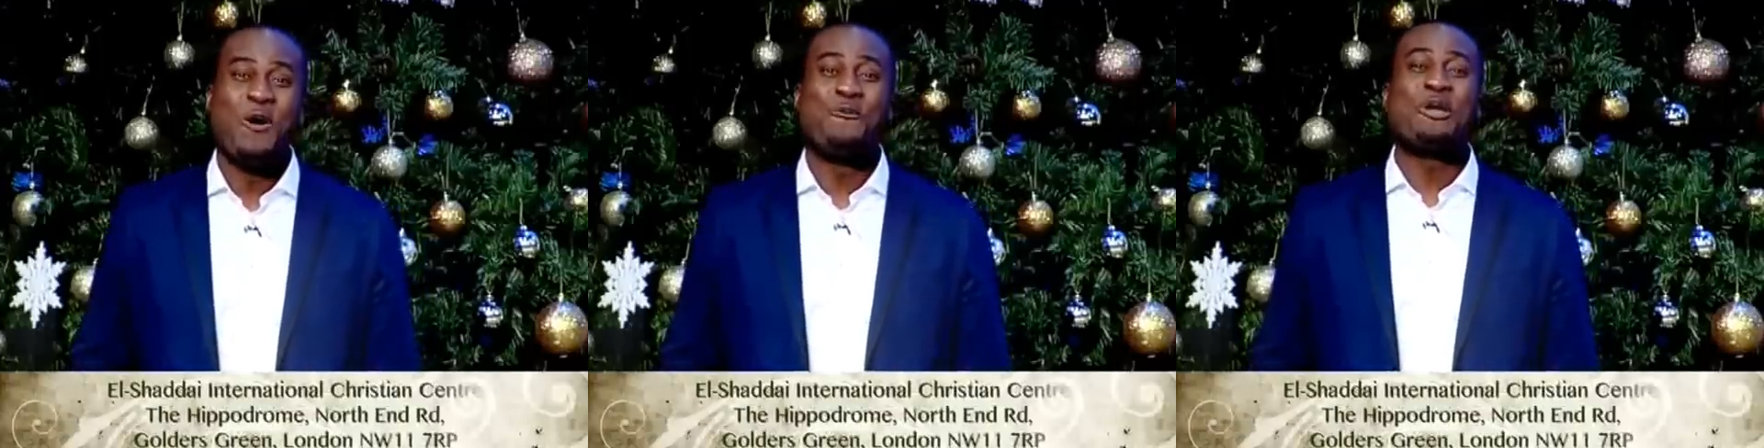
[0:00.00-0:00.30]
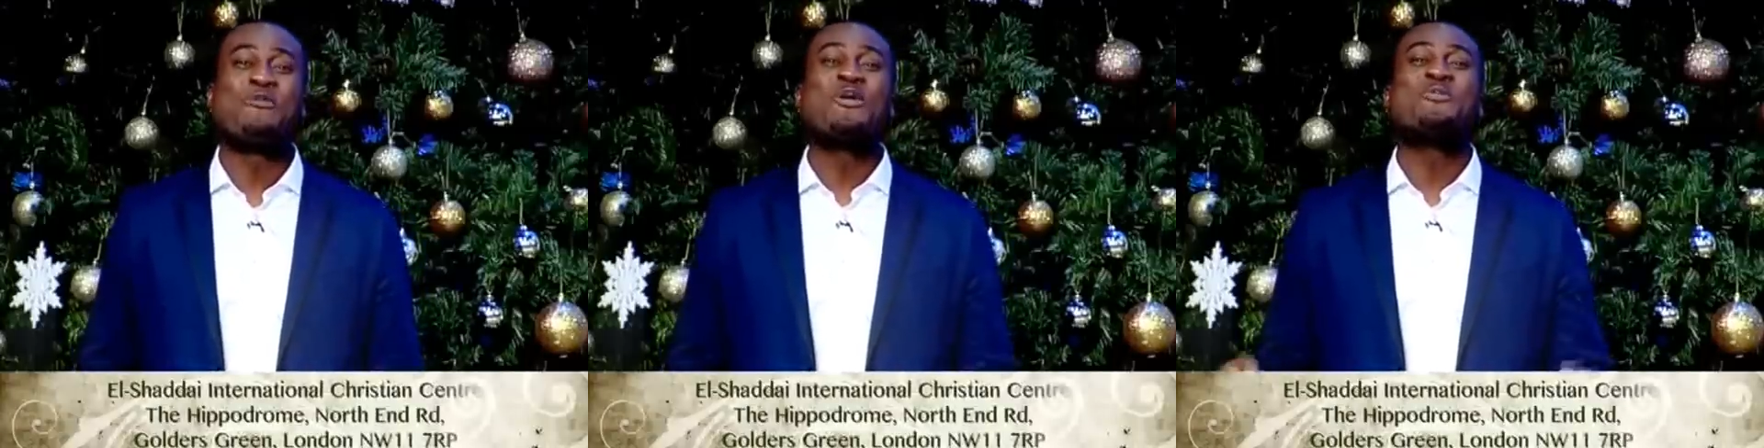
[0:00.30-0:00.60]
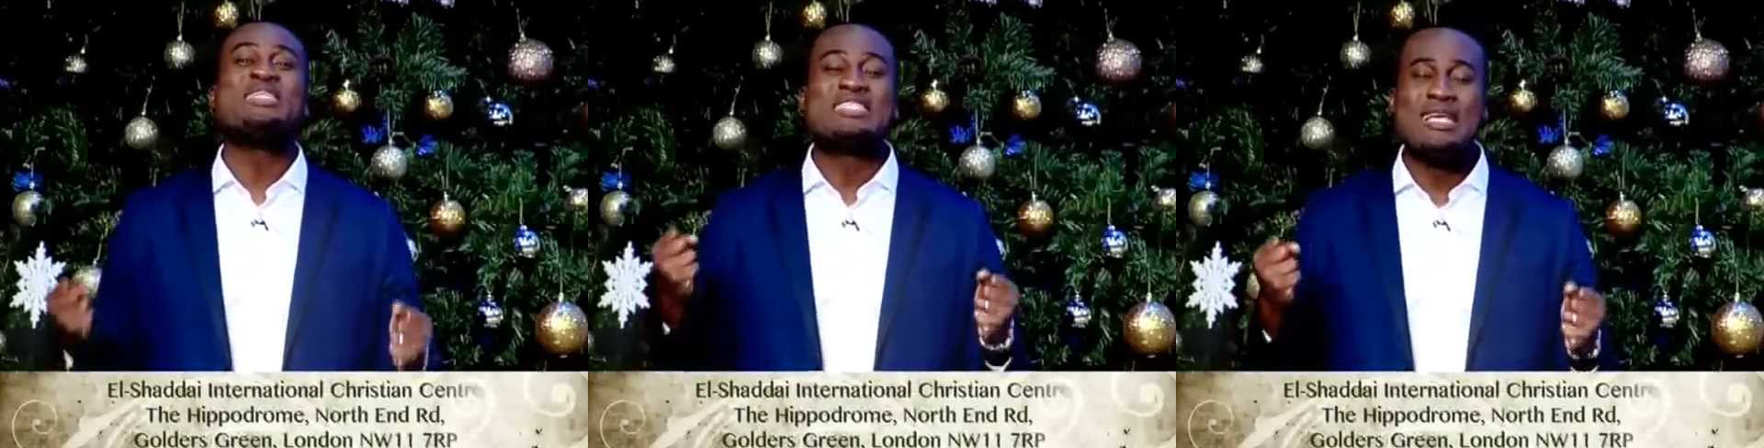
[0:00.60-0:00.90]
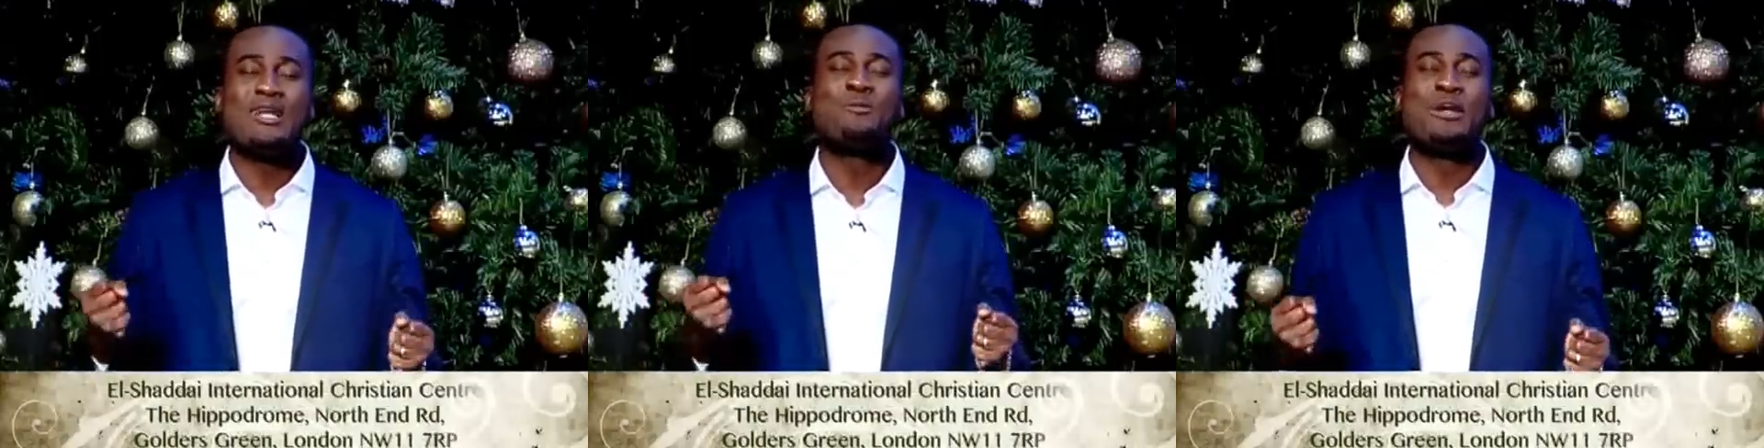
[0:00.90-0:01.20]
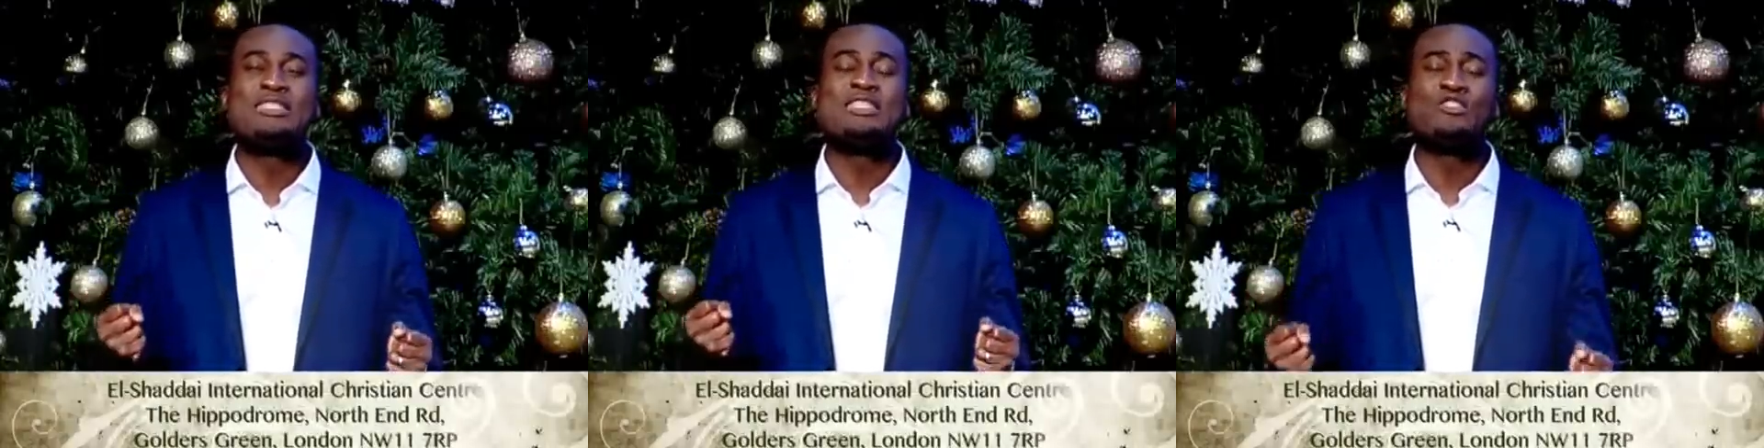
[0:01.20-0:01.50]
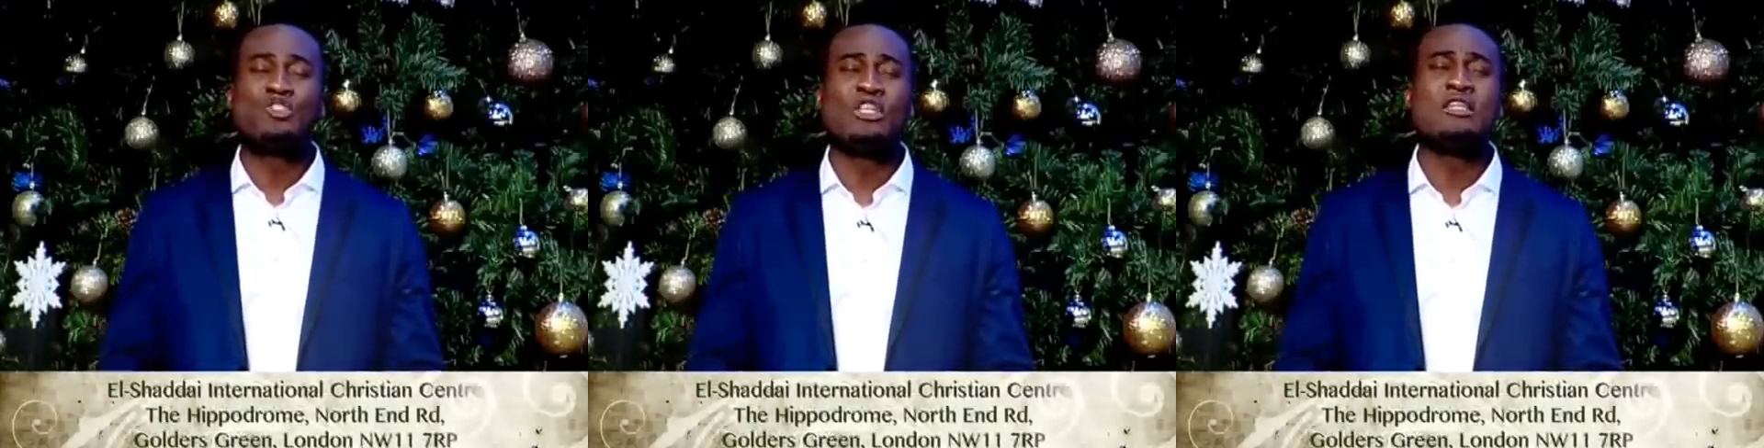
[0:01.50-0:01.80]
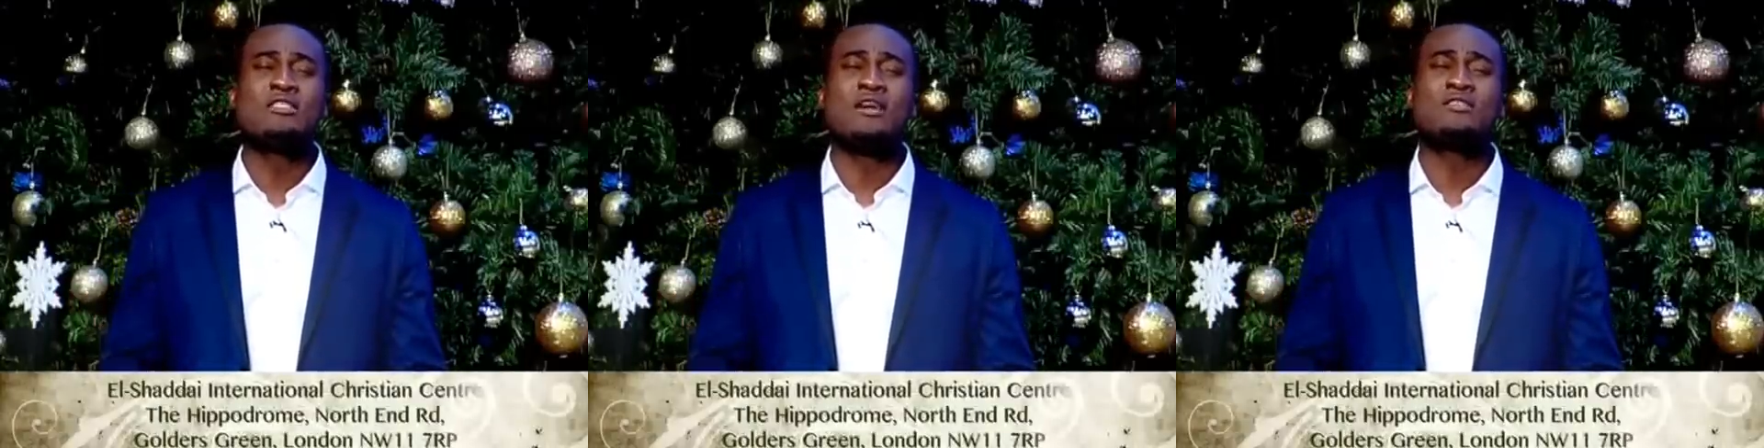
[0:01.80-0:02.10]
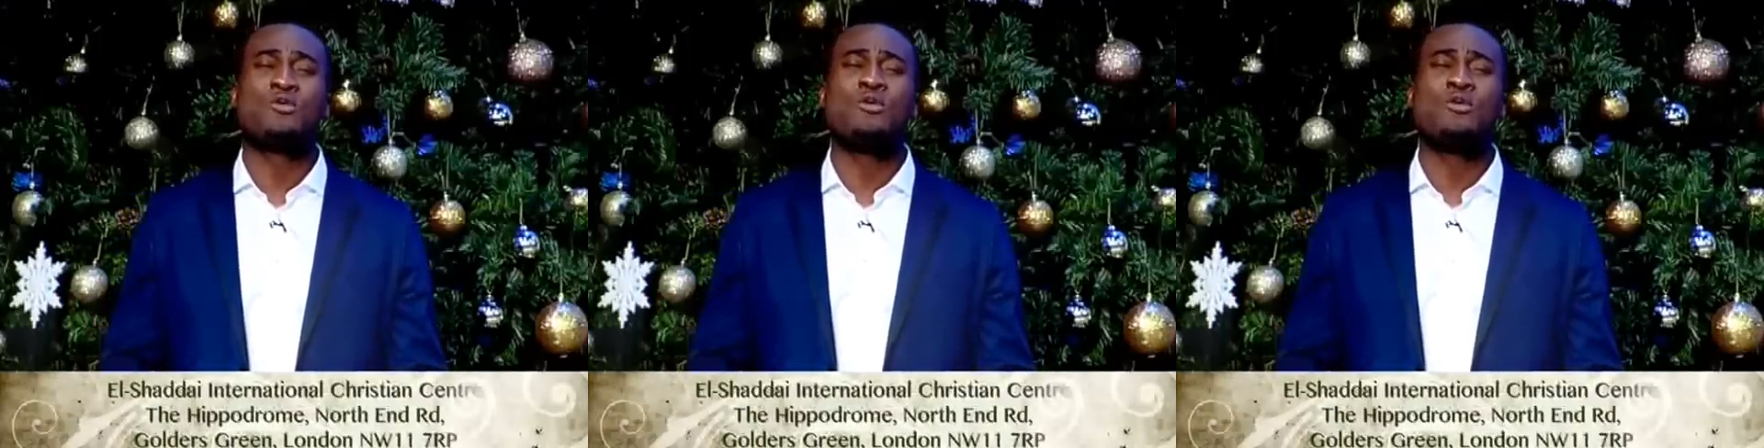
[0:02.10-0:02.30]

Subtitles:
we will be celebrating Jesus,